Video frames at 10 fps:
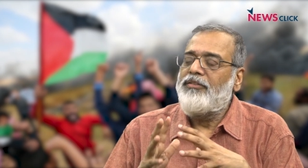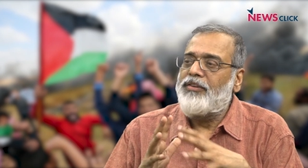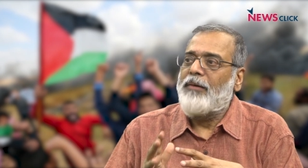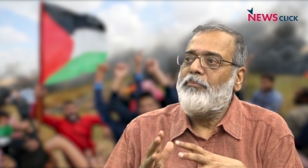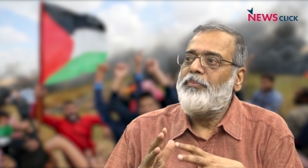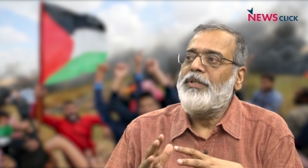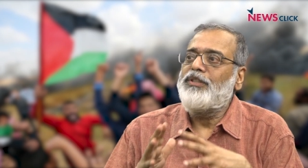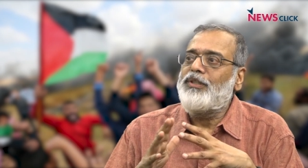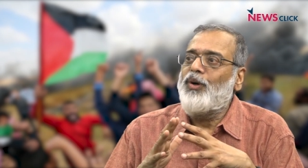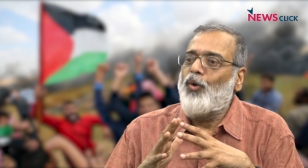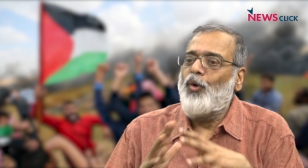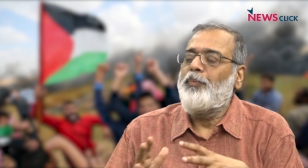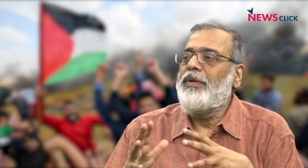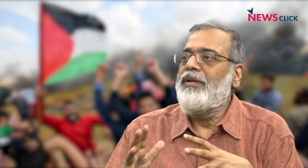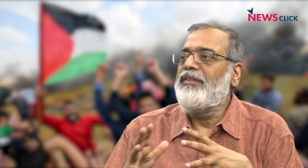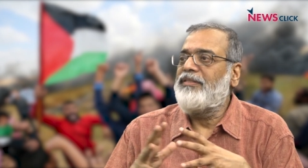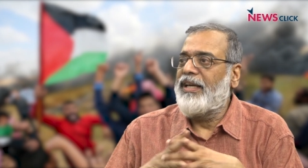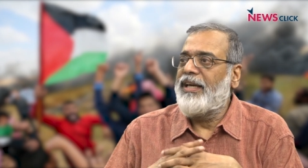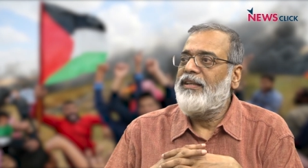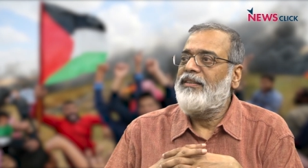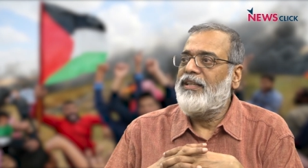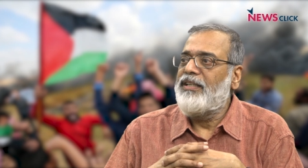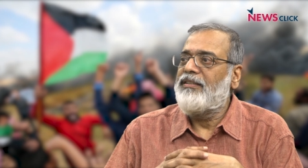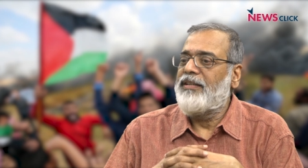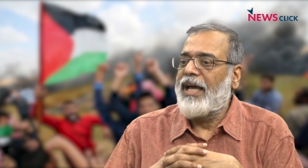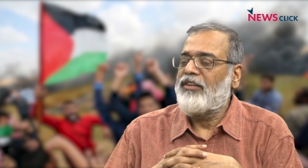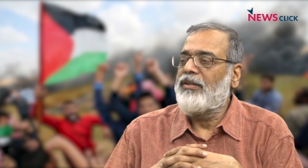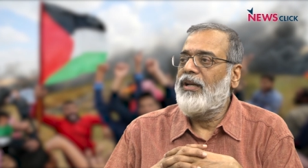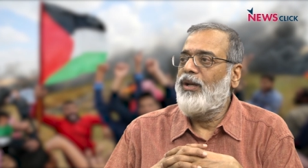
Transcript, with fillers: Trump is openly saying that international